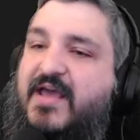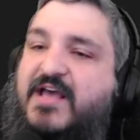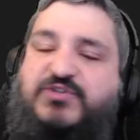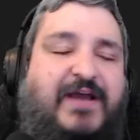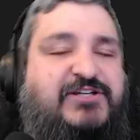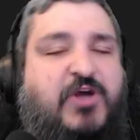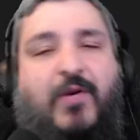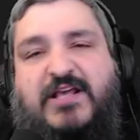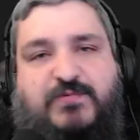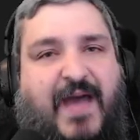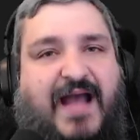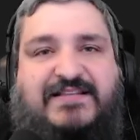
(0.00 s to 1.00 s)
So I don't
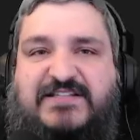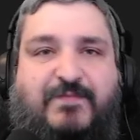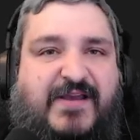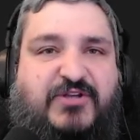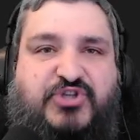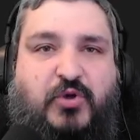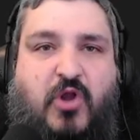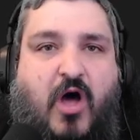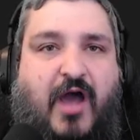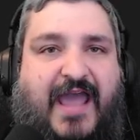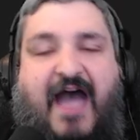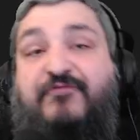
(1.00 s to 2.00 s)
expect it to be too
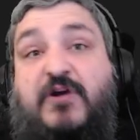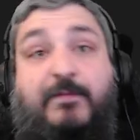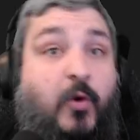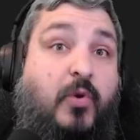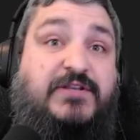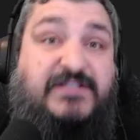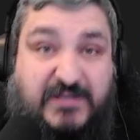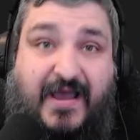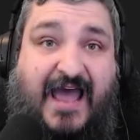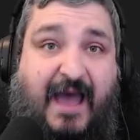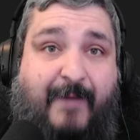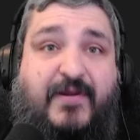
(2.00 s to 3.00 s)
long after, but we'll see what
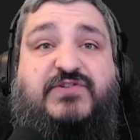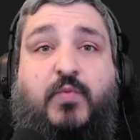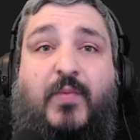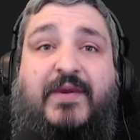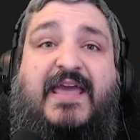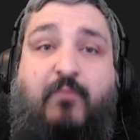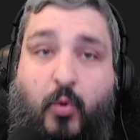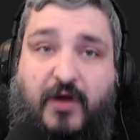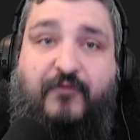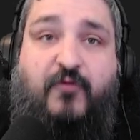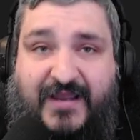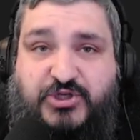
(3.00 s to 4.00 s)
happens when we get more
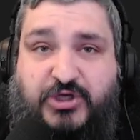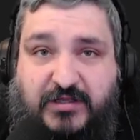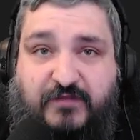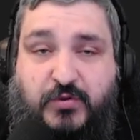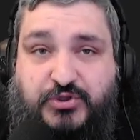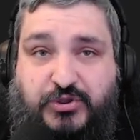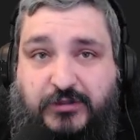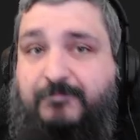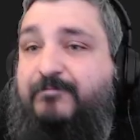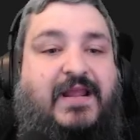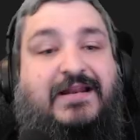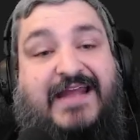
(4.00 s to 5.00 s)
information in the future.
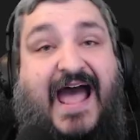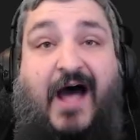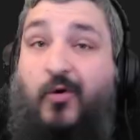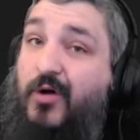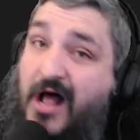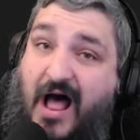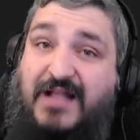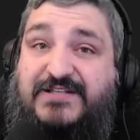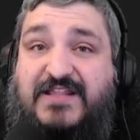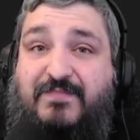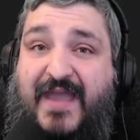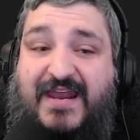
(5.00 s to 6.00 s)
Now, on to
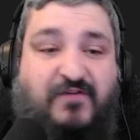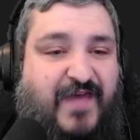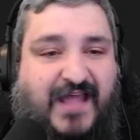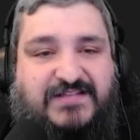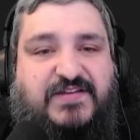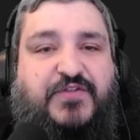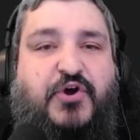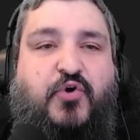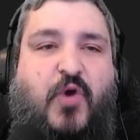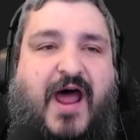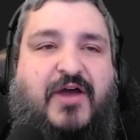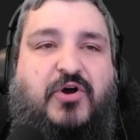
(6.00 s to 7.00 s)
the main events, the
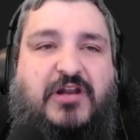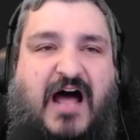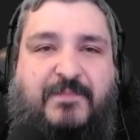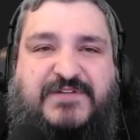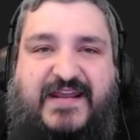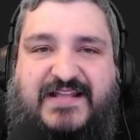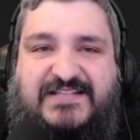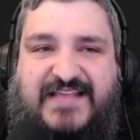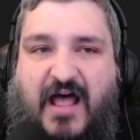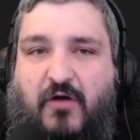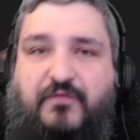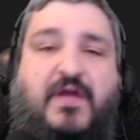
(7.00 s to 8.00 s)
Chronicle update
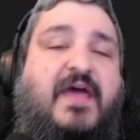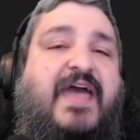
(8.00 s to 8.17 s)
itself.